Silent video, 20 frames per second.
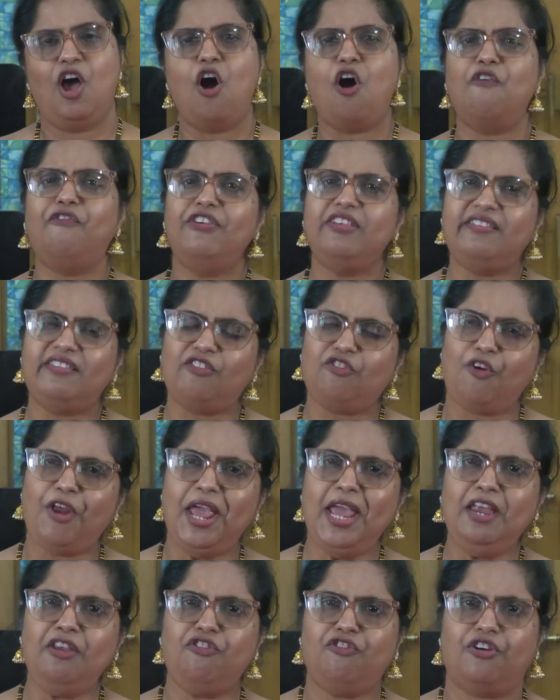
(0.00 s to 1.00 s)
of a
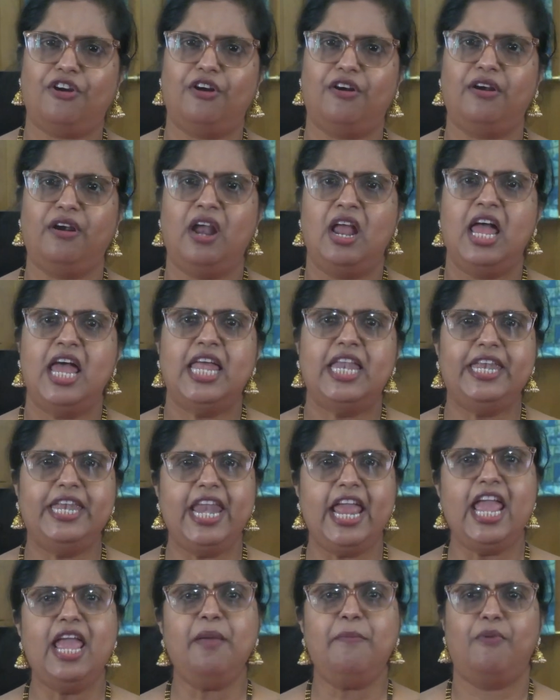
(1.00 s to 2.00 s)
stranger,
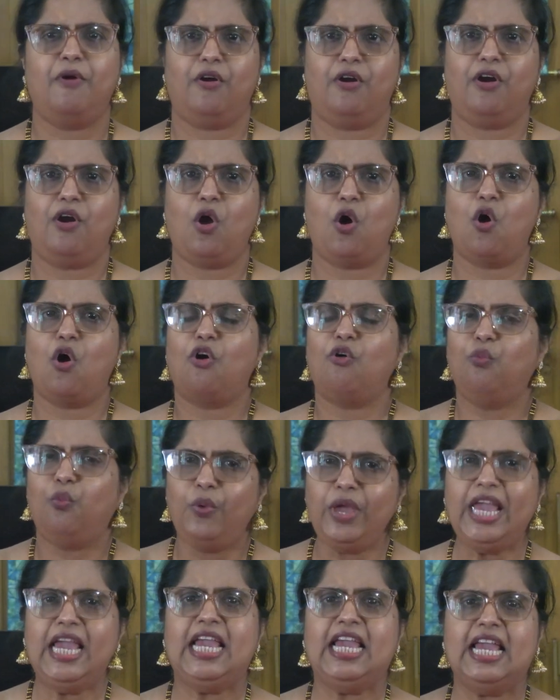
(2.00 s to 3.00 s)
neighbor, or
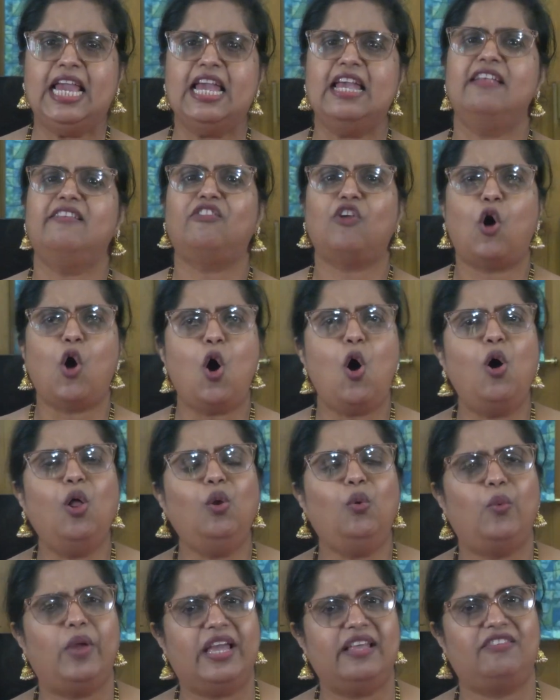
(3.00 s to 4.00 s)
we is
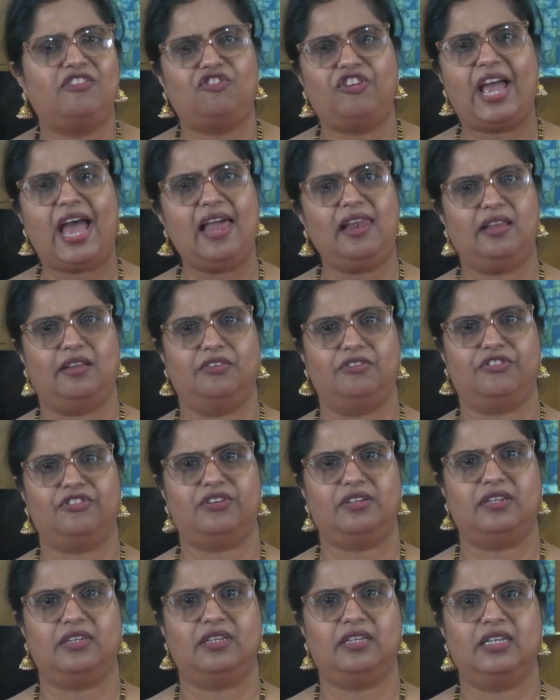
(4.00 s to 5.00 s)
always
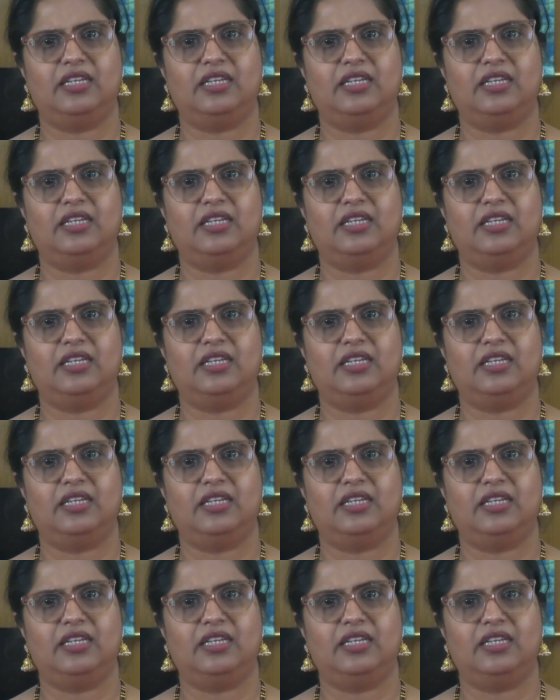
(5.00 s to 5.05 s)
challenged?